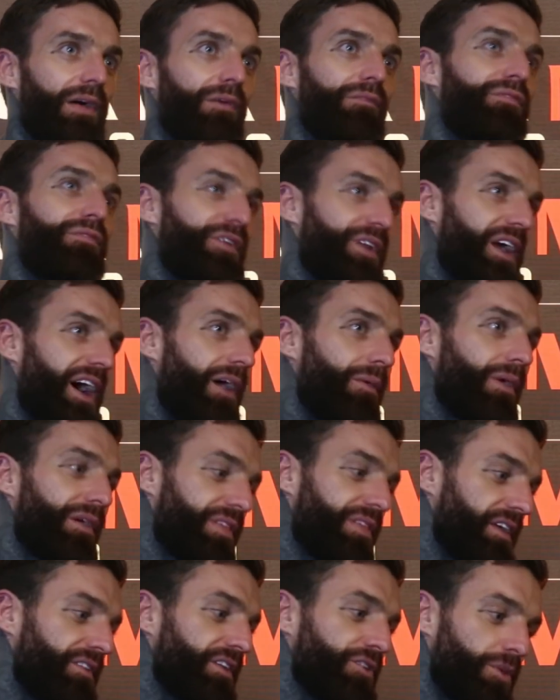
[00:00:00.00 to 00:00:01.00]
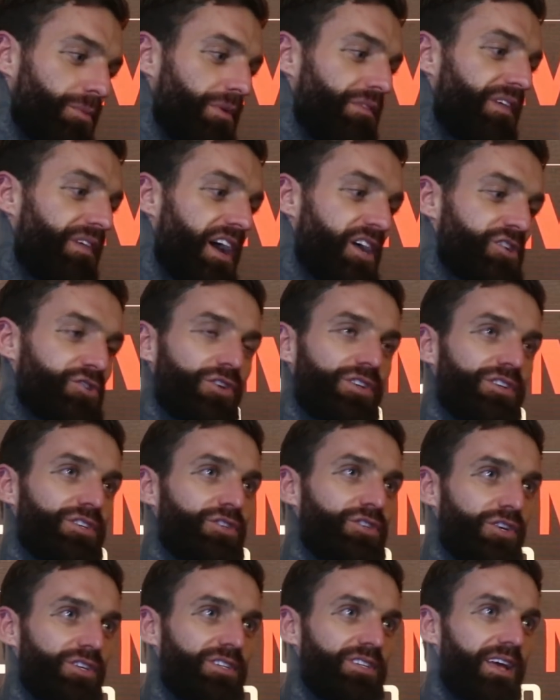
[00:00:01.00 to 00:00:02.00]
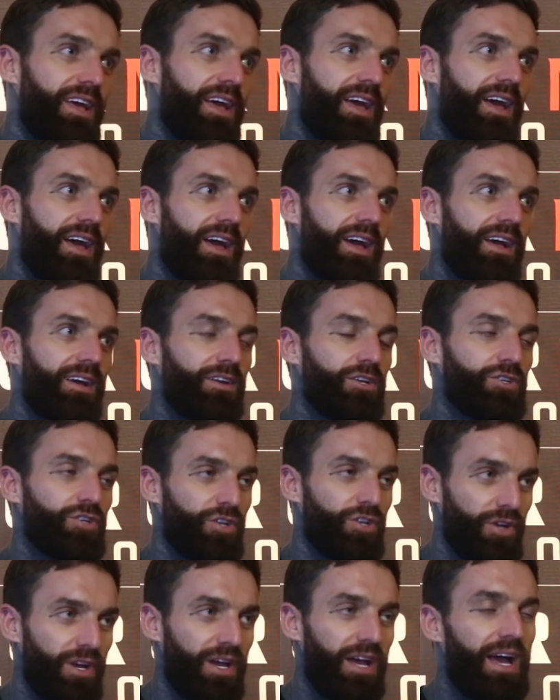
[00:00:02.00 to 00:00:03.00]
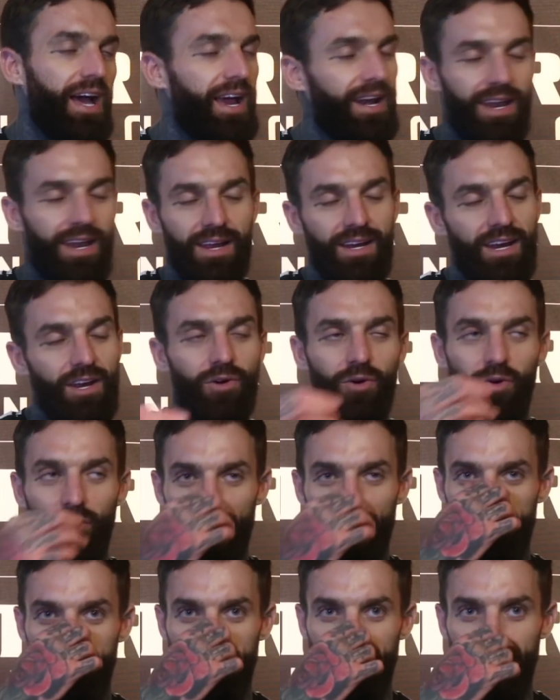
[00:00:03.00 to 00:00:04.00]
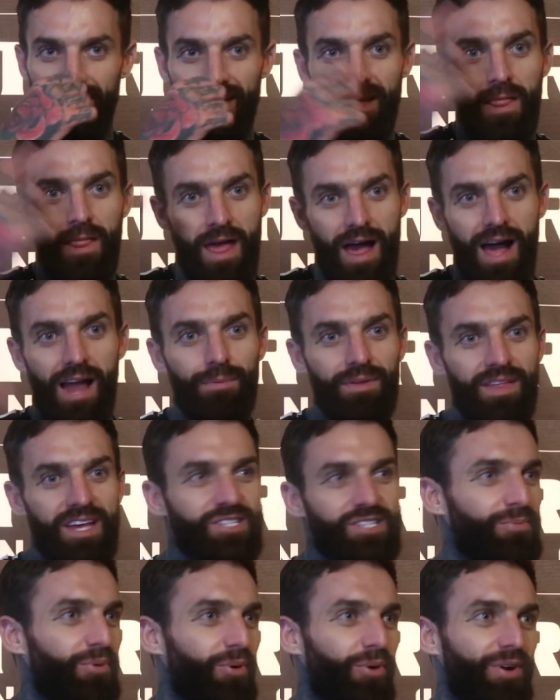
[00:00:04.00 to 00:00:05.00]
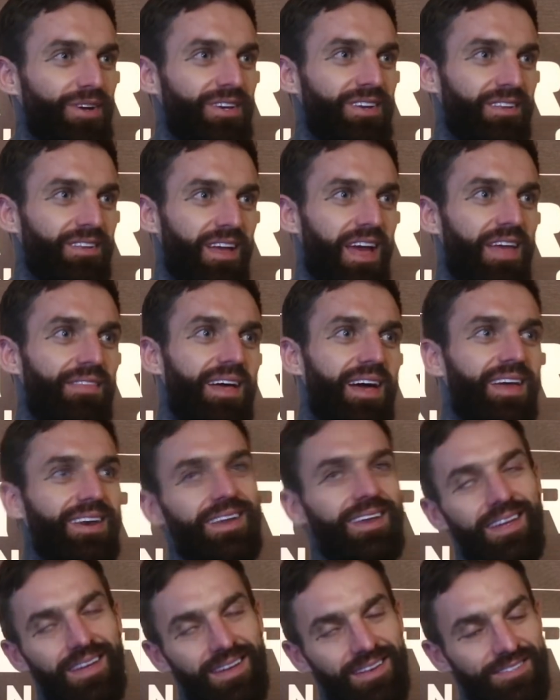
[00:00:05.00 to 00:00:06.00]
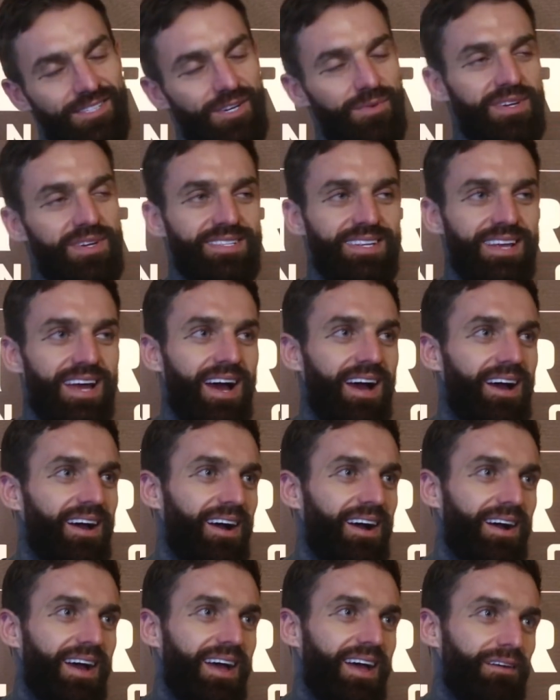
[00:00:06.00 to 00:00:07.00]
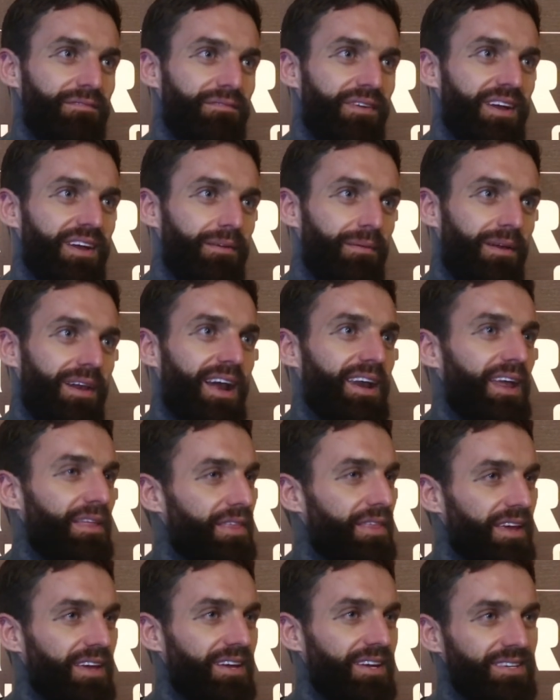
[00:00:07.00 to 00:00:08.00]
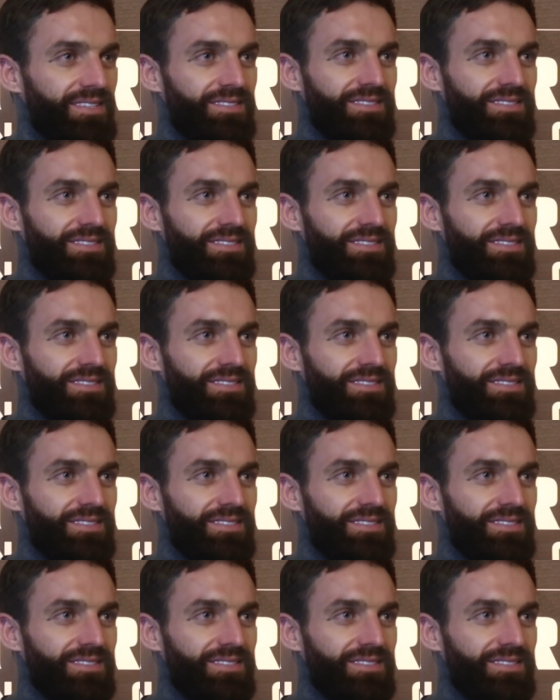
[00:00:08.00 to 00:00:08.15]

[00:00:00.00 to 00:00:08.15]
for now, I think the Dublin fighters should headline it all, and I'll be there supporting, and then 2 weeks later, I fight in Milan, I think.